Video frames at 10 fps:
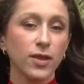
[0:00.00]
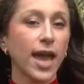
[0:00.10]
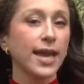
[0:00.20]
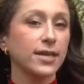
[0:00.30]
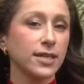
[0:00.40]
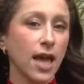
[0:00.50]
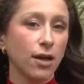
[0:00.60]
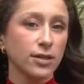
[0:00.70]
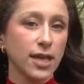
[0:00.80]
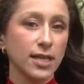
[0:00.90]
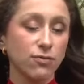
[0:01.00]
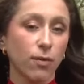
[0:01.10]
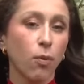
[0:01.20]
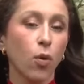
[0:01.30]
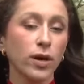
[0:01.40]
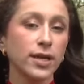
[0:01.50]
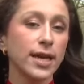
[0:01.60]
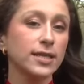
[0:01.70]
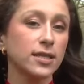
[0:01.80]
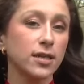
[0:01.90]
The ADL says reported
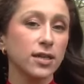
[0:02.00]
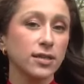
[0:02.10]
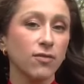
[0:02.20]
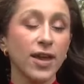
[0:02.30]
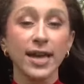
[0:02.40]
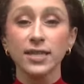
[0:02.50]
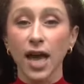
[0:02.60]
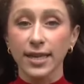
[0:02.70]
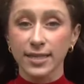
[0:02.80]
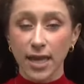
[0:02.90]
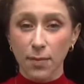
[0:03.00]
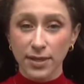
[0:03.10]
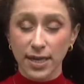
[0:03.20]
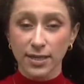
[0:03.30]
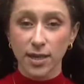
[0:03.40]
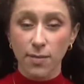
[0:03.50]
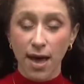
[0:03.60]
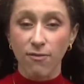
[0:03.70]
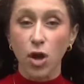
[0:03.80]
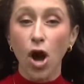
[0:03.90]
incidents of anti Semitism
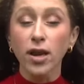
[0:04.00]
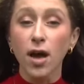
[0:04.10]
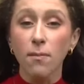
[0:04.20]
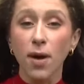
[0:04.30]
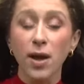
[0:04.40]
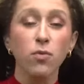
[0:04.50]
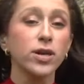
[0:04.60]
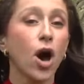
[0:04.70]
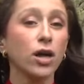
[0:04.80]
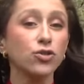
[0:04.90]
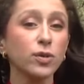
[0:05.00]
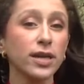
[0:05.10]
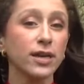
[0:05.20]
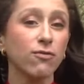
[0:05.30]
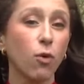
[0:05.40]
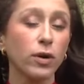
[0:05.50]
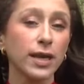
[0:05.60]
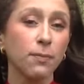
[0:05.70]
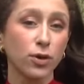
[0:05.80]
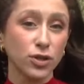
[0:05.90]
have gone up by
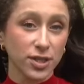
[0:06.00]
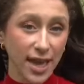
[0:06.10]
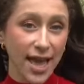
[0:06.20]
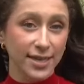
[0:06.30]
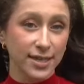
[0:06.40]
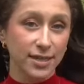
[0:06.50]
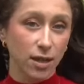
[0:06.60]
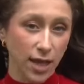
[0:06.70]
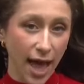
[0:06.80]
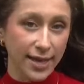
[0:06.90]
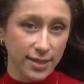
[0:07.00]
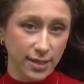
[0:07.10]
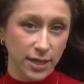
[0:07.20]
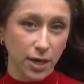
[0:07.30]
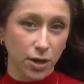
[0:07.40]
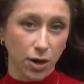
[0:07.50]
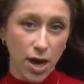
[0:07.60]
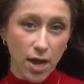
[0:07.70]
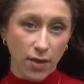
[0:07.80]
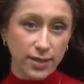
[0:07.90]
140% in the last year.
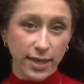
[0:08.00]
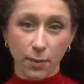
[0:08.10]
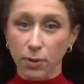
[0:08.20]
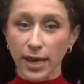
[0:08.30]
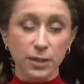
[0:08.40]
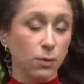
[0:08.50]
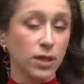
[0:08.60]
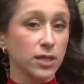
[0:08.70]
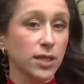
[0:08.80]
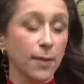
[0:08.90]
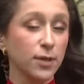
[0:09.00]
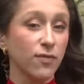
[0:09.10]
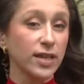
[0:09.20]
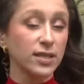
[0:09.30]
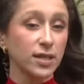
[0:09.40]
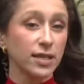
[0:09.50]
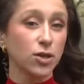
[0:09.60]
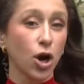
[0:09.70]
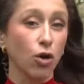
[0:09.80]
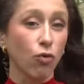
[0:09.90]
They say a place where these types of
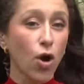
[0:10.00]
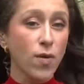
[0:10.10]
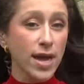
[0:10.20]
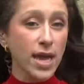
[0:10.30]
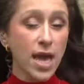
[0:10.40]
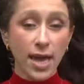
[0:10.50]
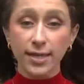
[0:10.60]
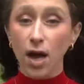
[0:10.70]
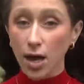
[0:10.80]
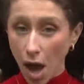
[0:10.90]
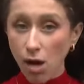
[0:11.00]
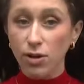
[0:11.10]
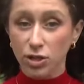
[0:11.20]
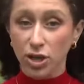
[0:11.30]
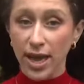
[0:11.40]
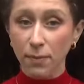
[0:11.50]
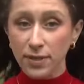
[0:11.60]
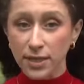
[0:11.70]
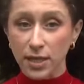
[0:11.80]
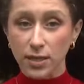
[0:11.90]
incidents are growing is on college
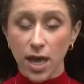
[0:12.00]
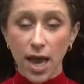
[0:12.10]
campuses,